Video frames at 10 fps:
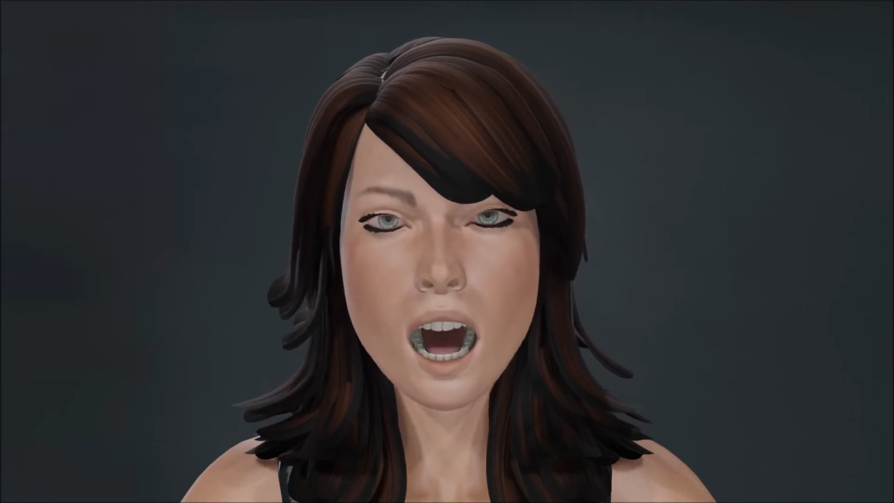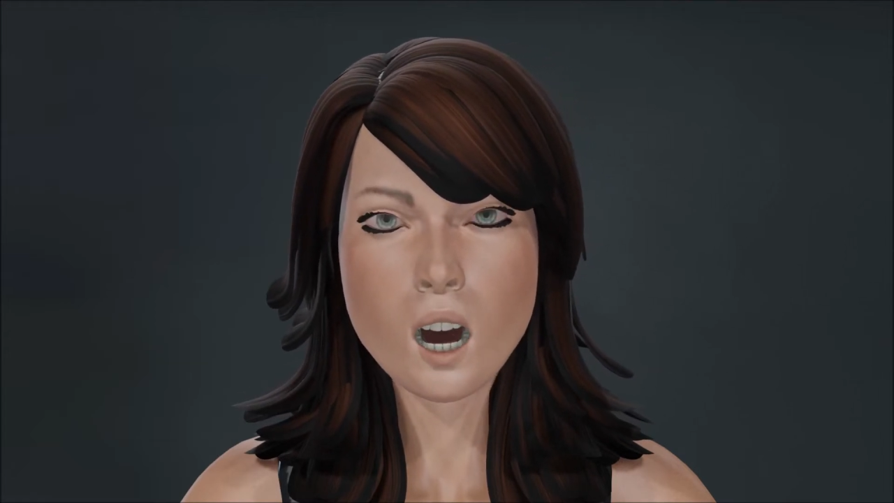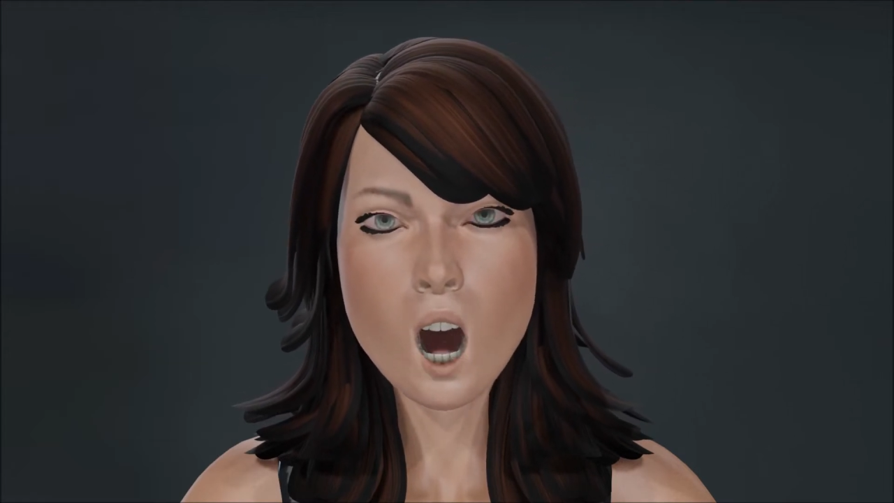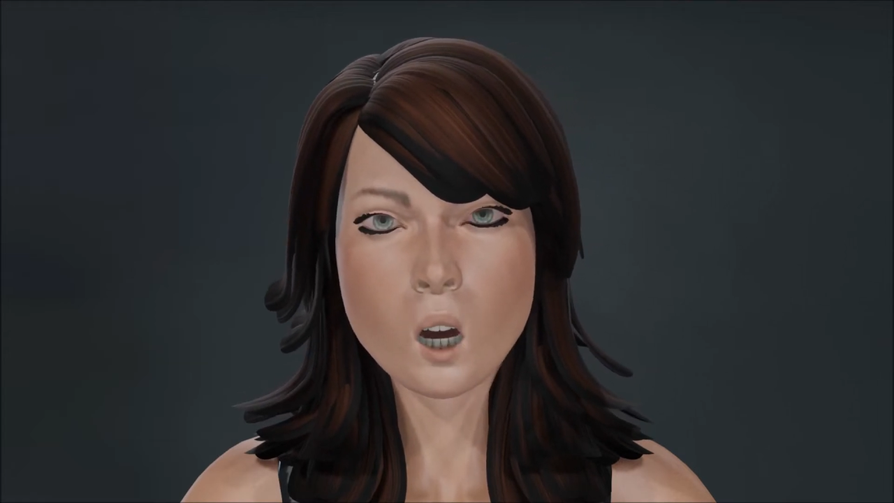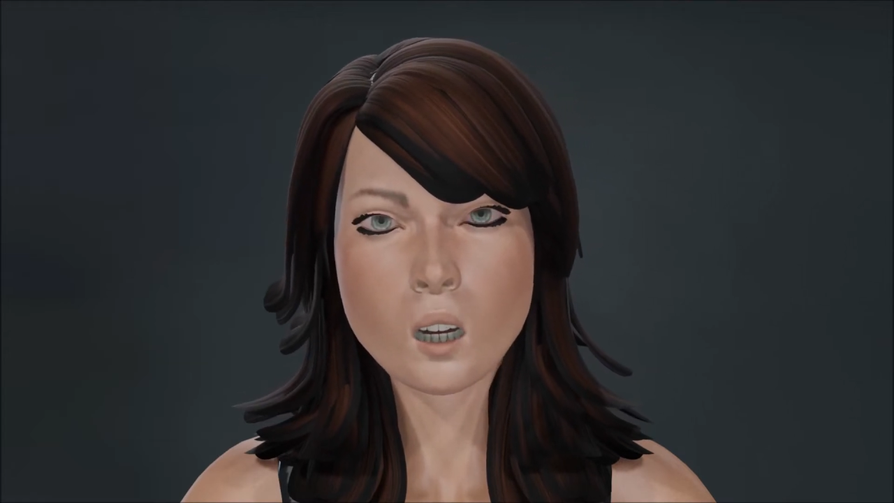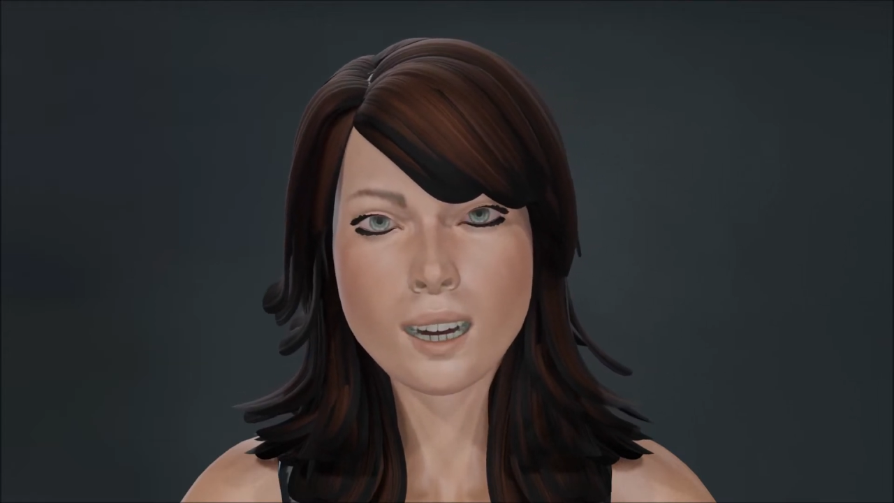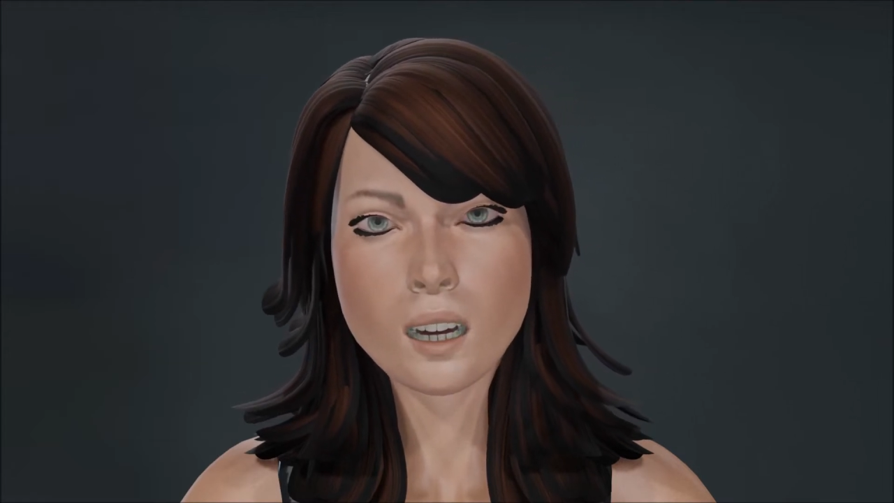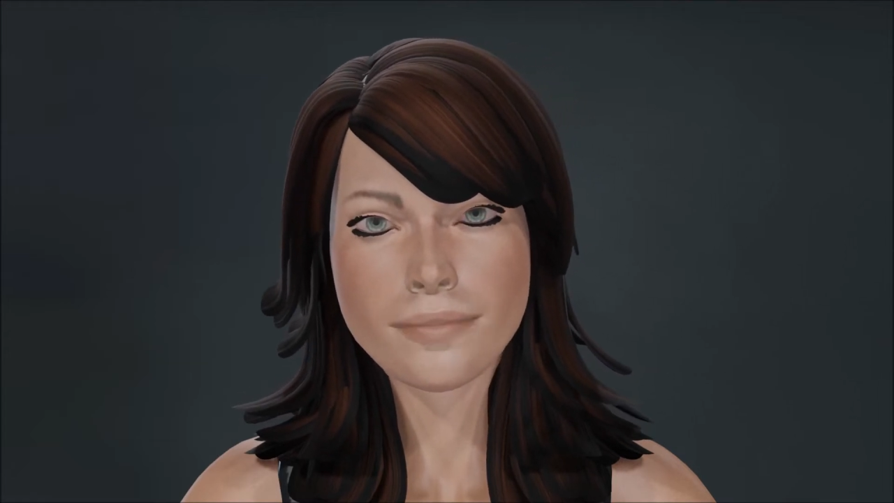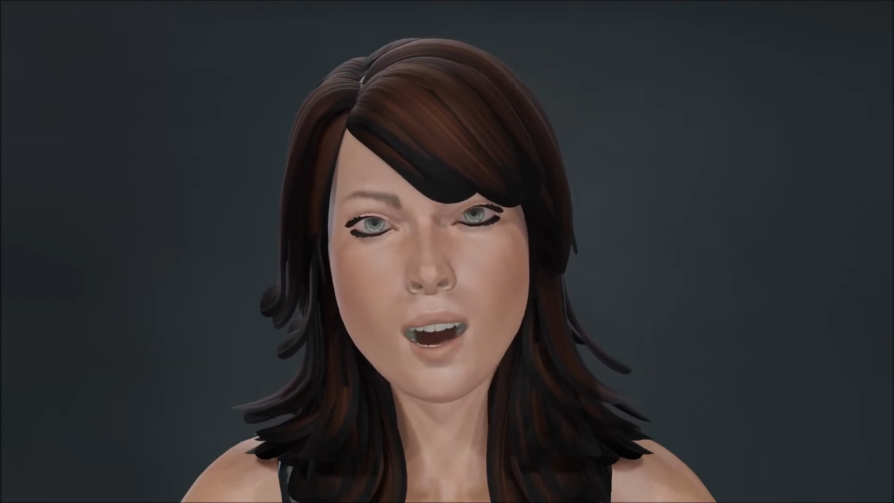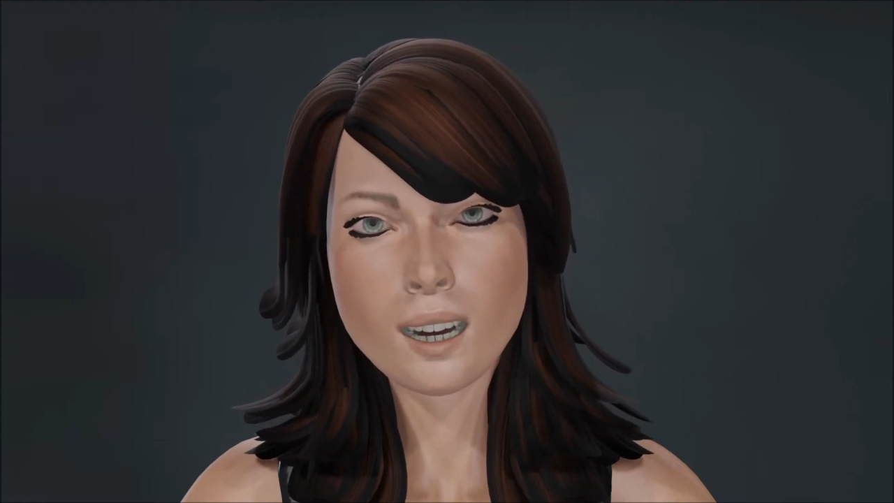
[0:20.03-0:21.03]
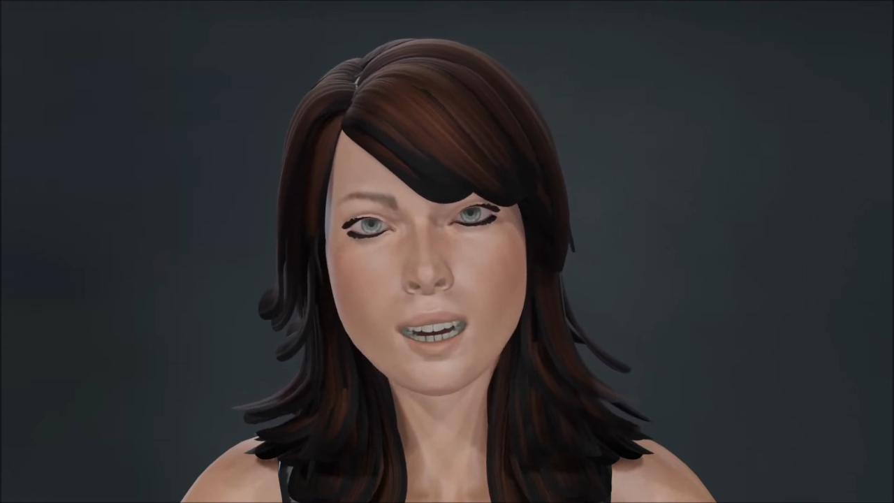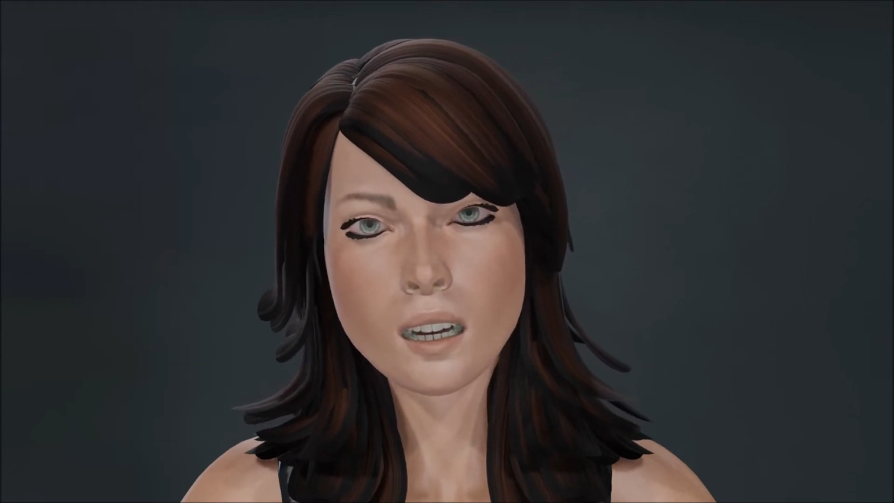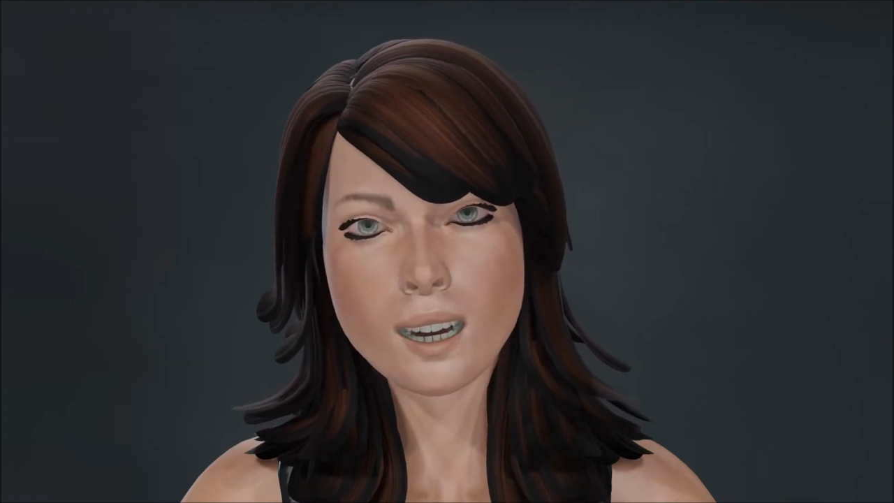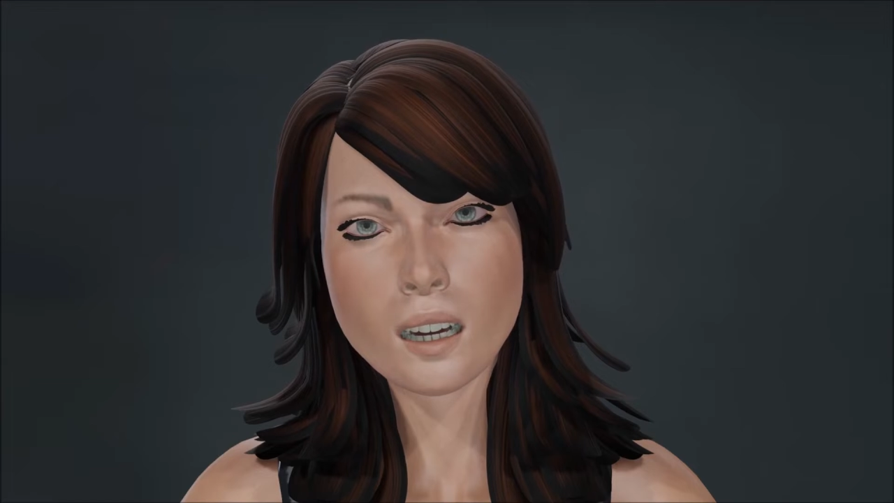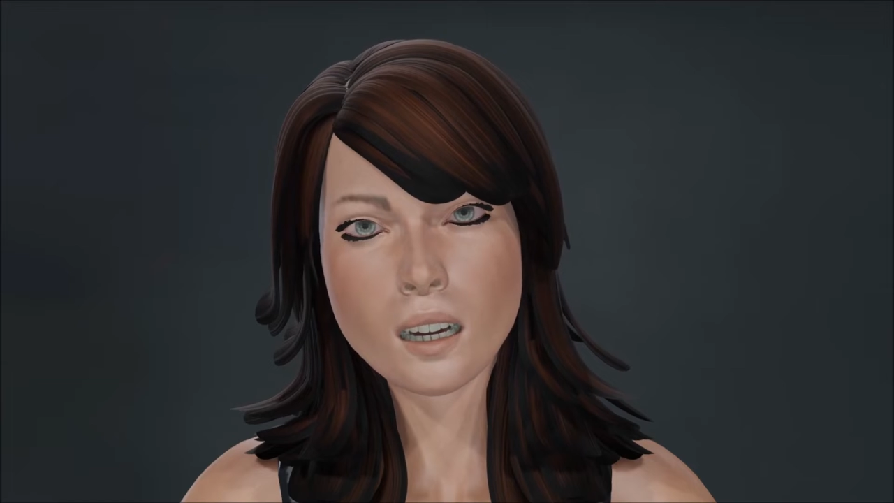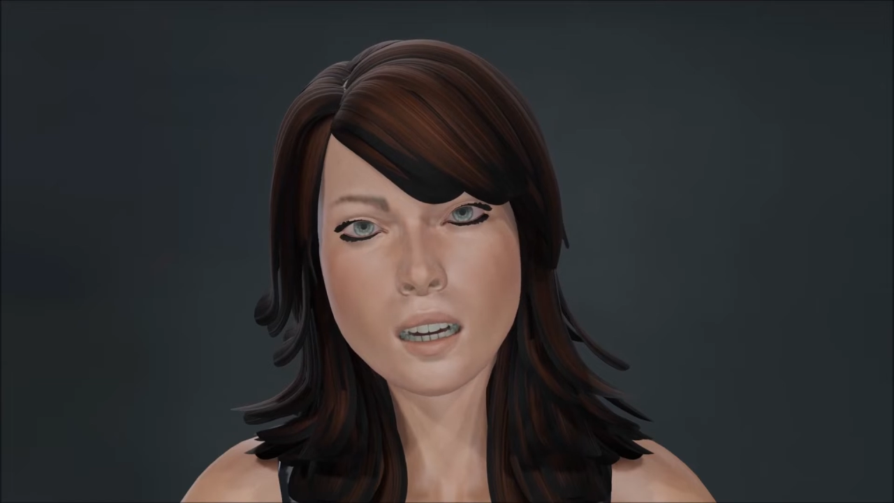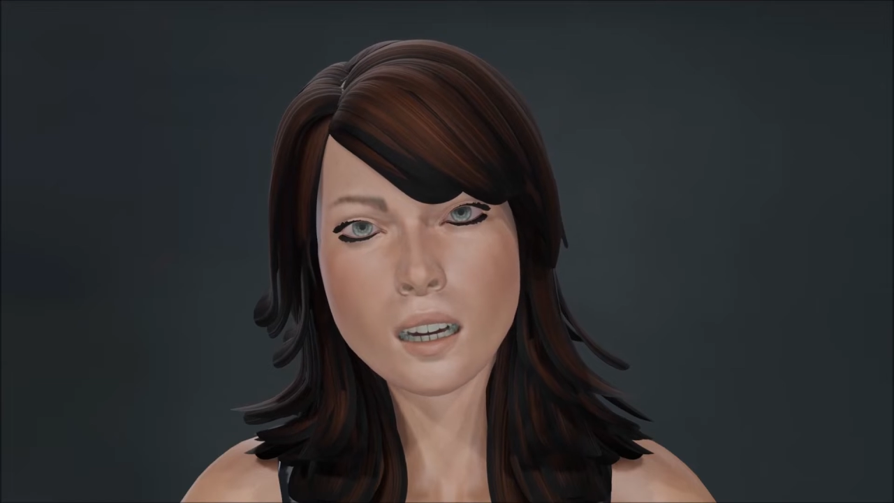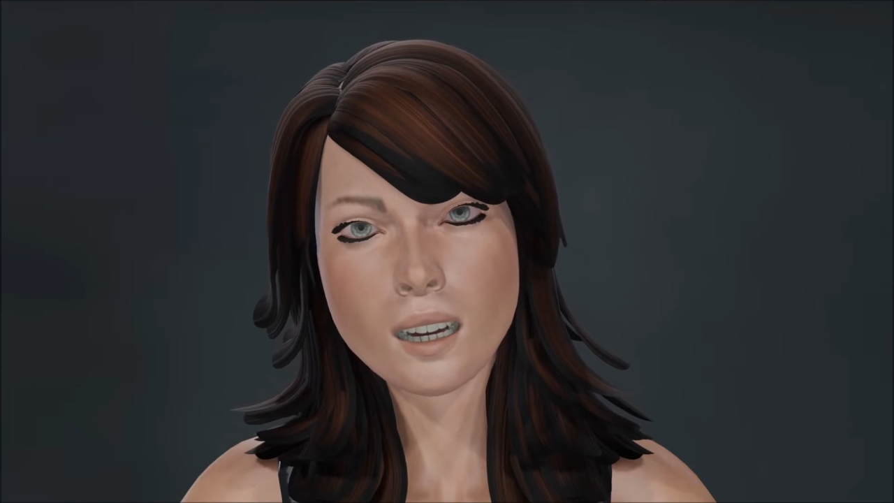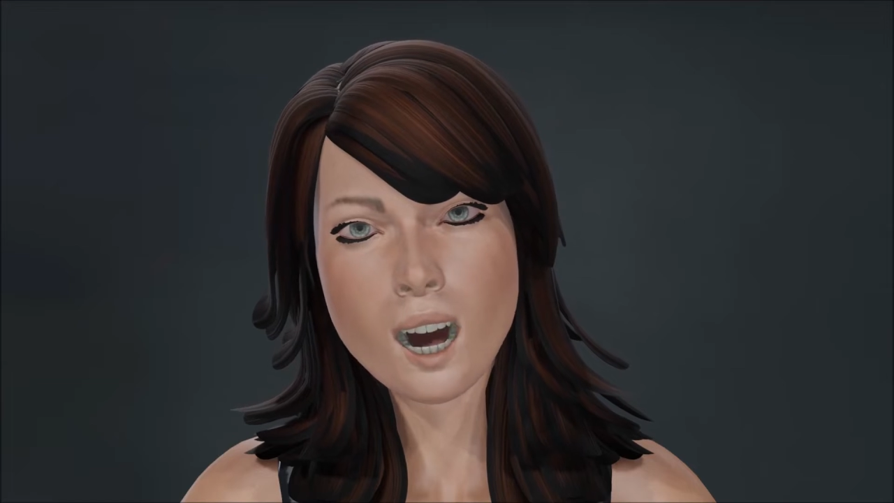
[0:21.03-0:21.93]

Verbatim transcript: are growing exponentially,